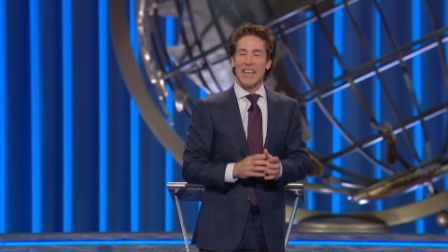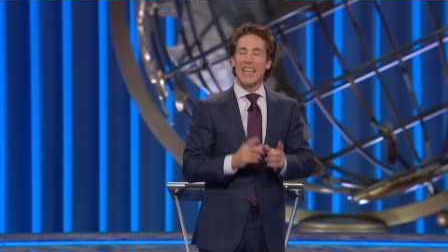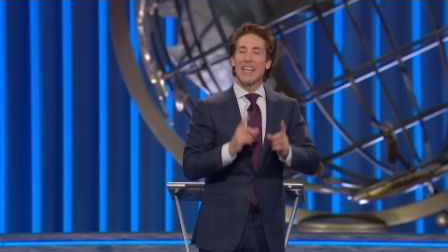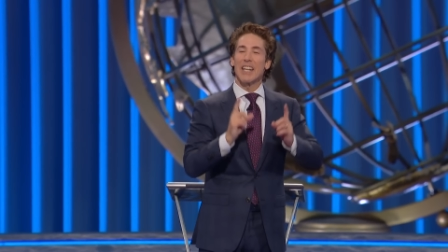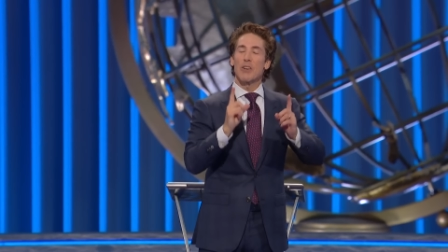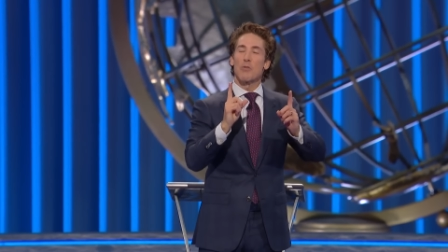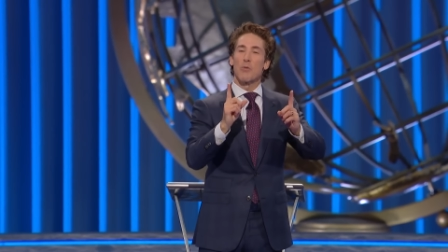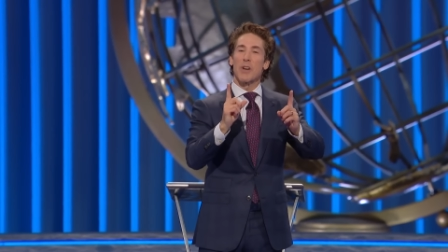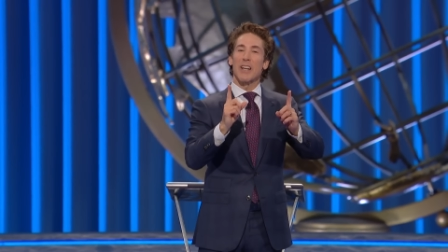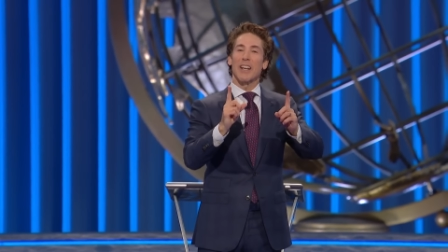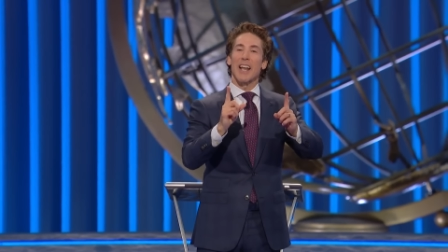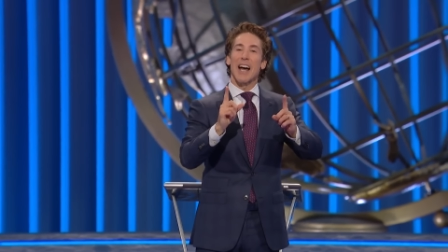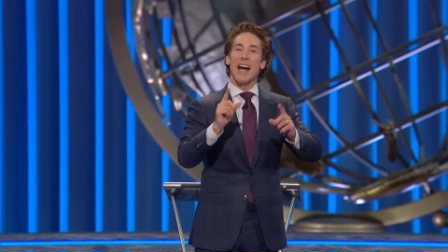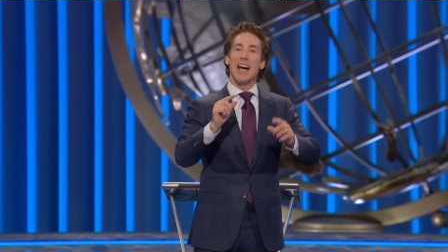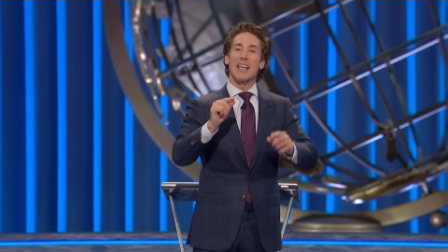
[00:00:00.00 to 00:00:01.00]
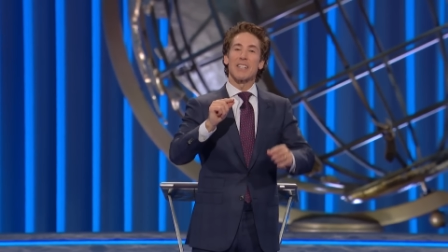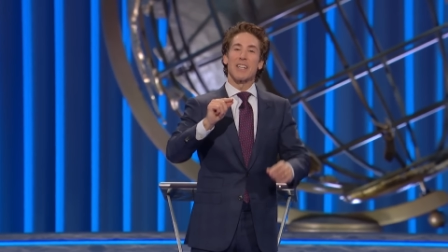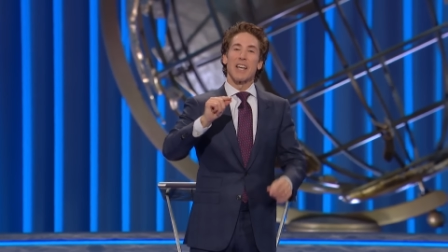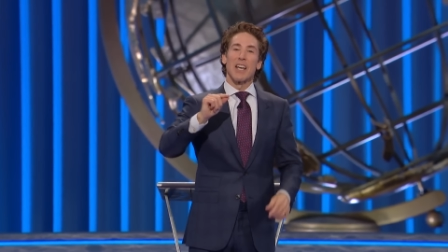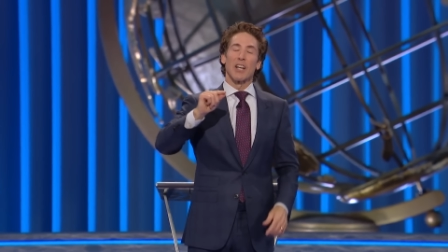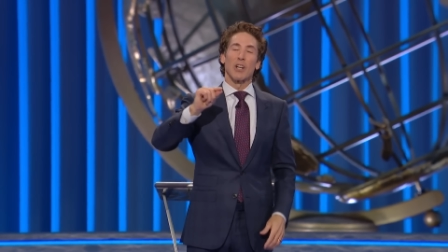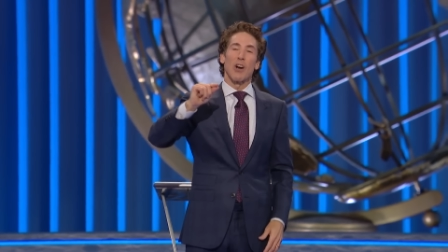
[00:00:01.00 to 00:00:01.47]
He didn't
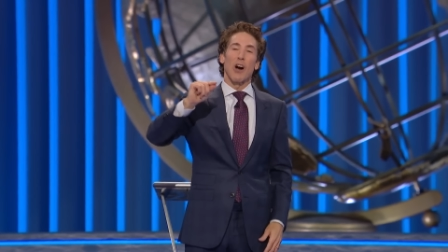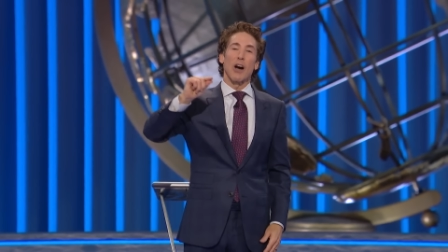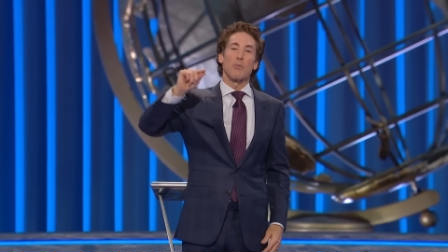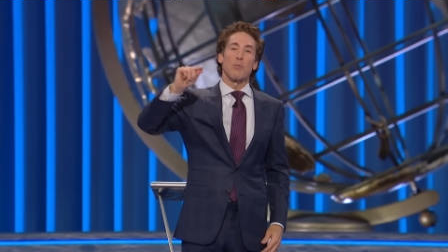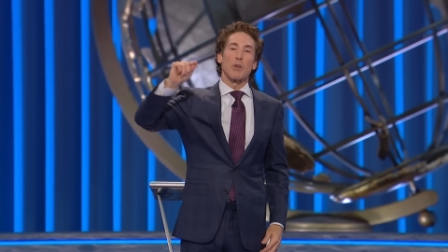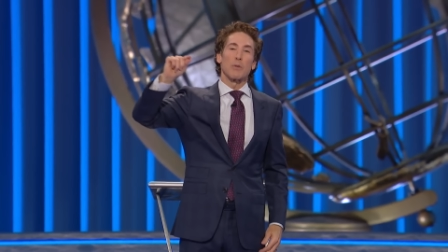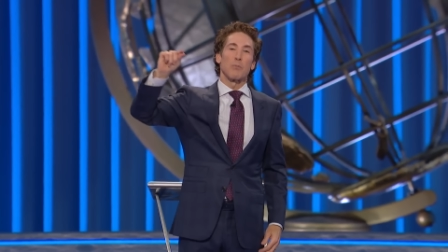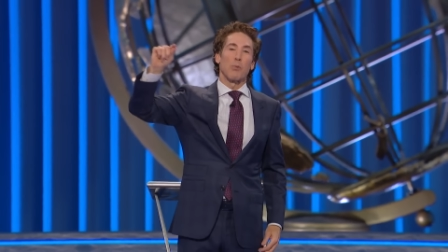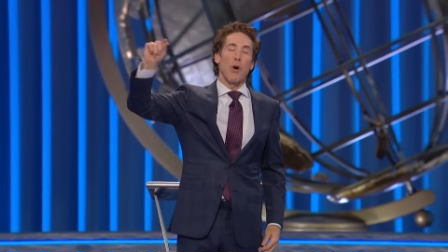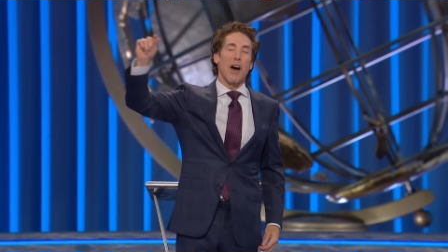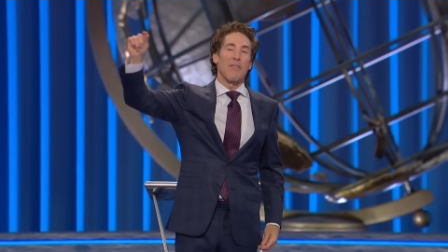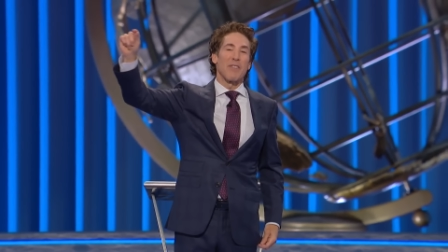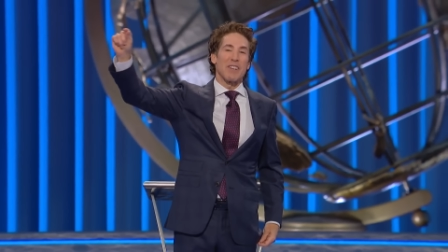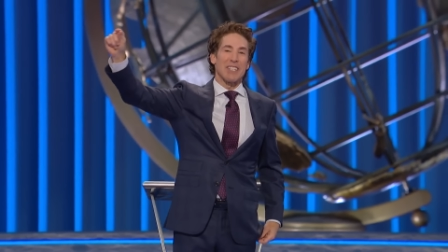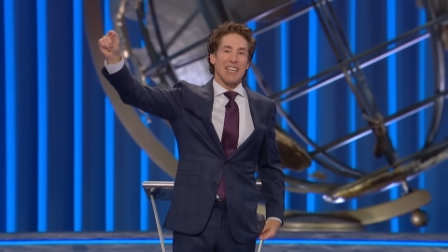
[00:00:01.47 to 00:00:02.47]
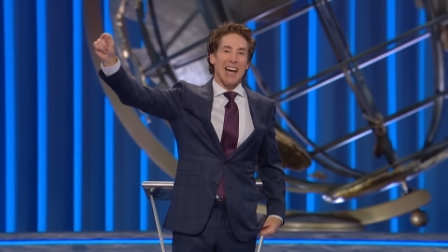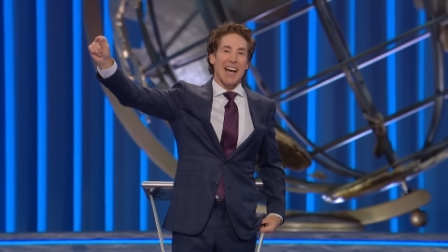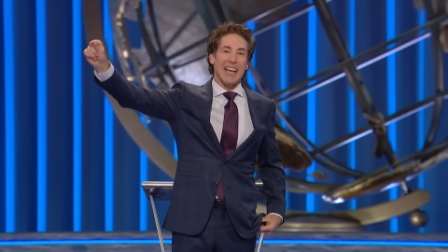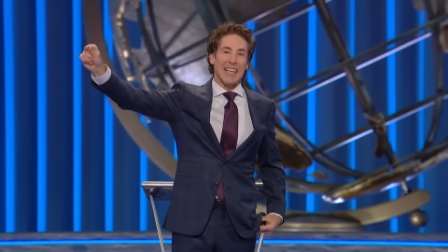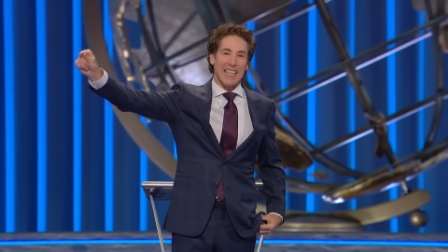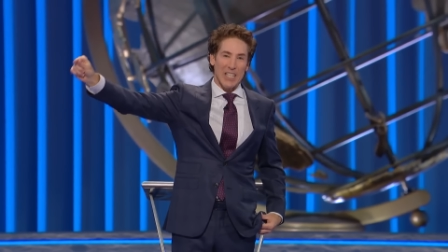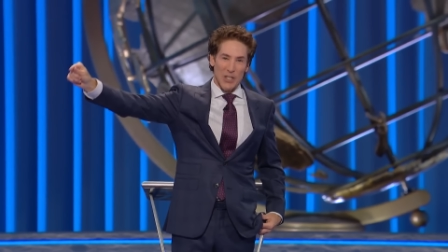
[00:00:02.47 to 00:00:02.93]
realize God was
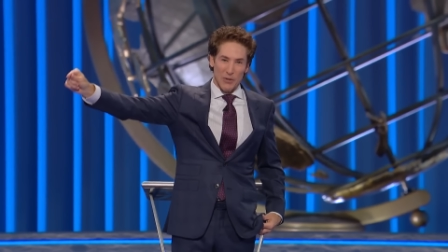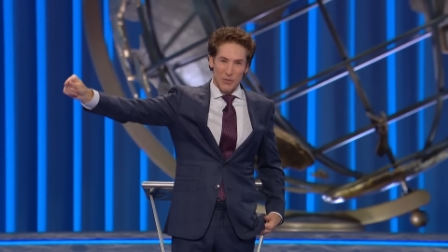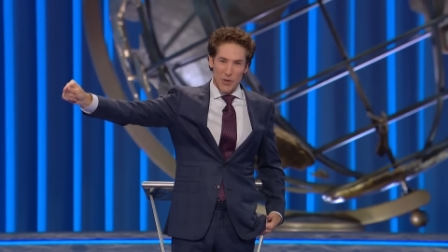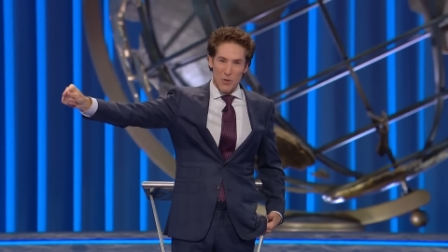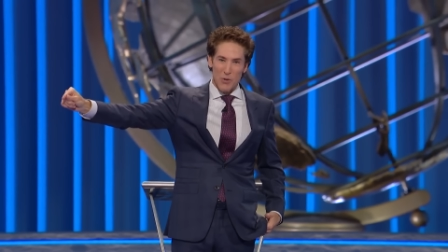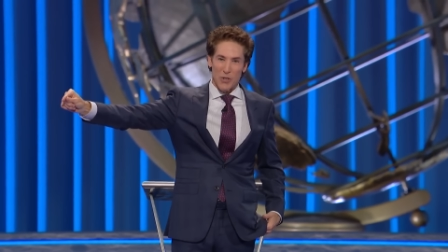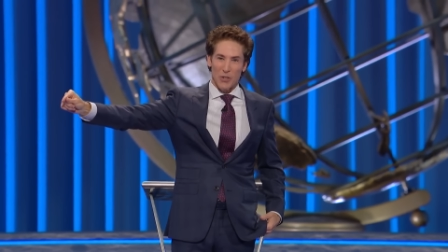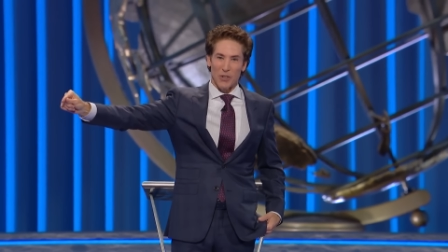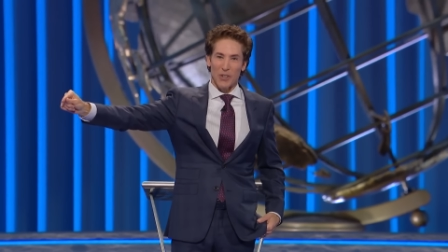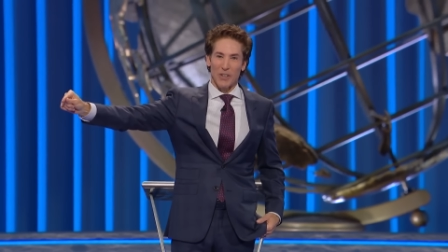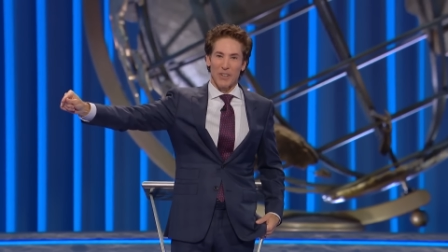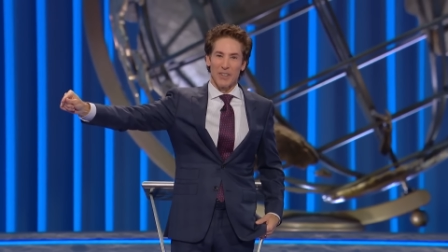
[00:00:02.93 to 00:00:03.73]
prophesying his future.